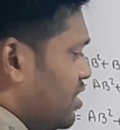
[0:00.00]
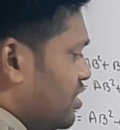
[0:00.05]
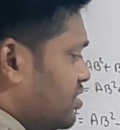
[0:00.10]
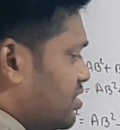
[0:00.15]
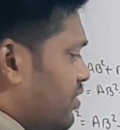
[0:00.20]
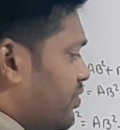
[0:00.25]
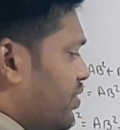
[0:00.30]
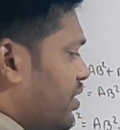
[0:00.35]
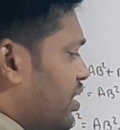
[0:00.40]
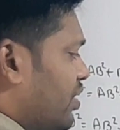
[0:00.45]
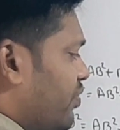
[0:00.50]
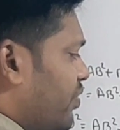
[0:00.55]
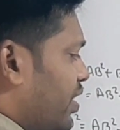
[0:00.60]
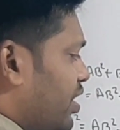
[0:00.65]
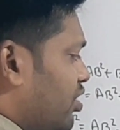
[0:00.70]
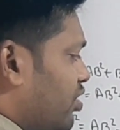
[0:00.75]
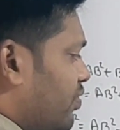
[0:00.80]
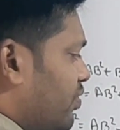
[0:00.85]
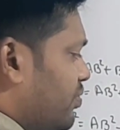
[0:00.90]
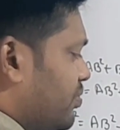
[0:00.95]
So we can
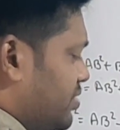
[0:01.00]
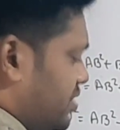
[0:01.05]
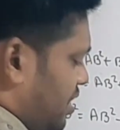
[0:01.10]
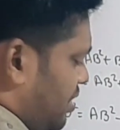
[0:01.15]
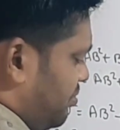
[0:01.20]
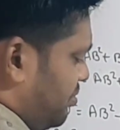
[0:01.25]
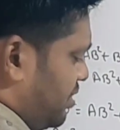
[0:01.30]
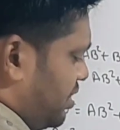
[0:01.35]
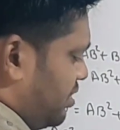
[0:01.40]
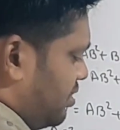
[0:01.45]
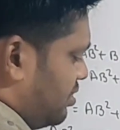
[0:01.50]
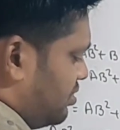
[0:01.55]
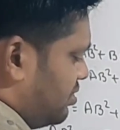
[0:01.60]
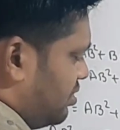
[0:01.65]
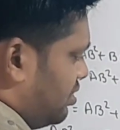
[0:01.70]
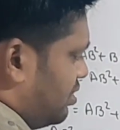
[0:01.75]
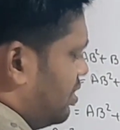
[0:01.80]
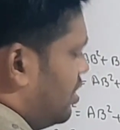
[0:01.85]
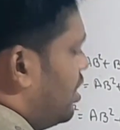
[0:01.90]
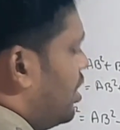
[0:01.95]
find out from same thing, na
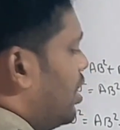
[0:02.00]
sir.